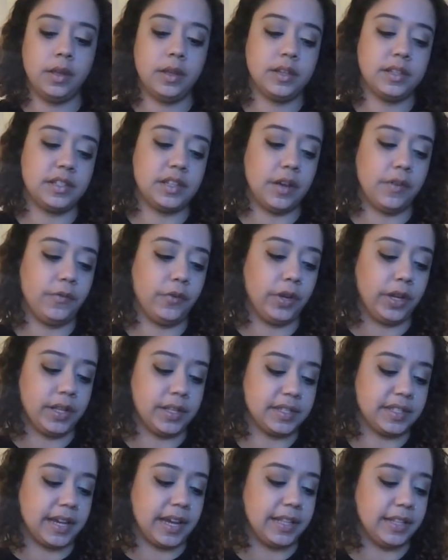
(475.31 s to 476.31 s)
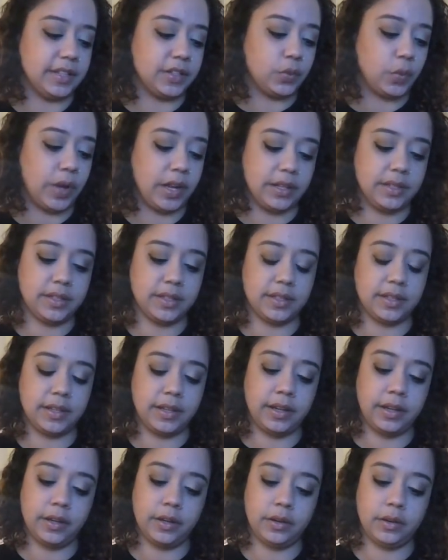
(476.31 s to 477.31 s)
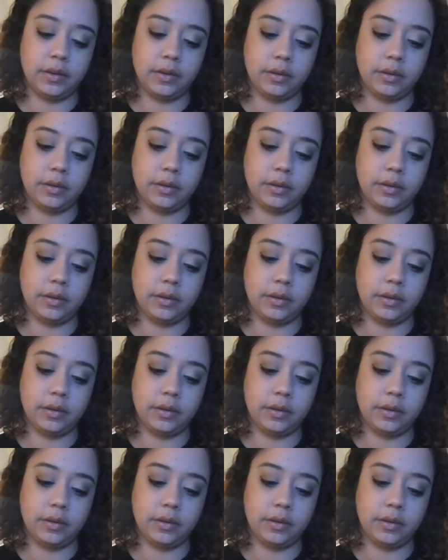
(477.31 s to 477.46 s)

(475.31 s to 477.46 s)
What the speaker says: Suffering and silence, why is this here?